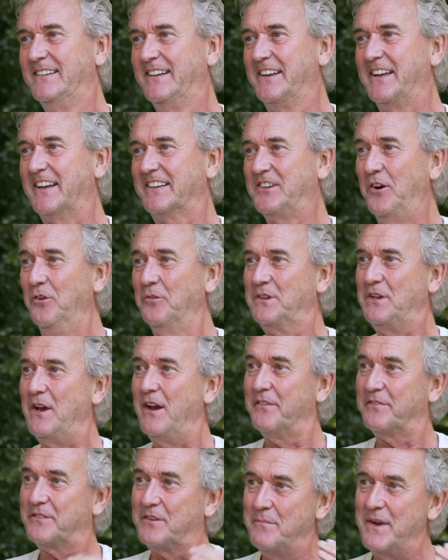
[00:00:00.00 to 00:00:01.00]
And I told you
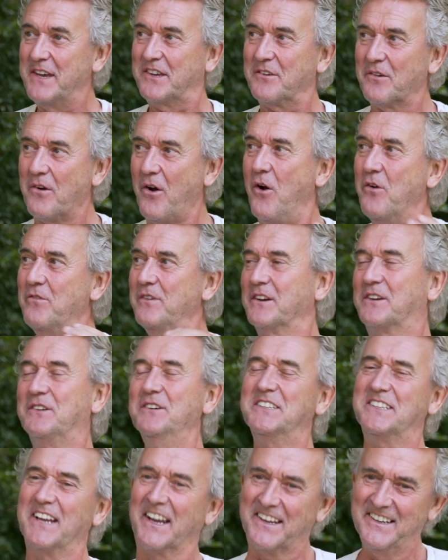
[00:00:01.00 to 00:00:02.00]
have to make your own
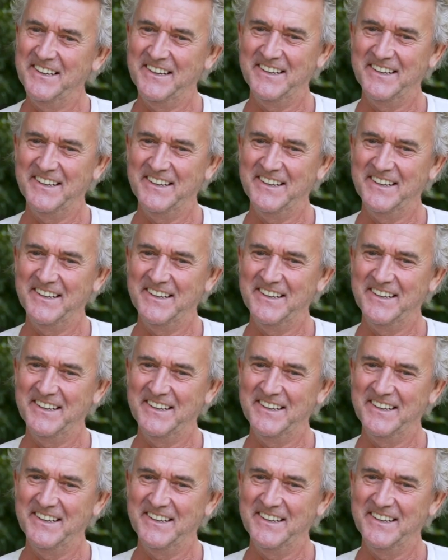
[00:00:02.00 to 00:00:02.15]
acoustic.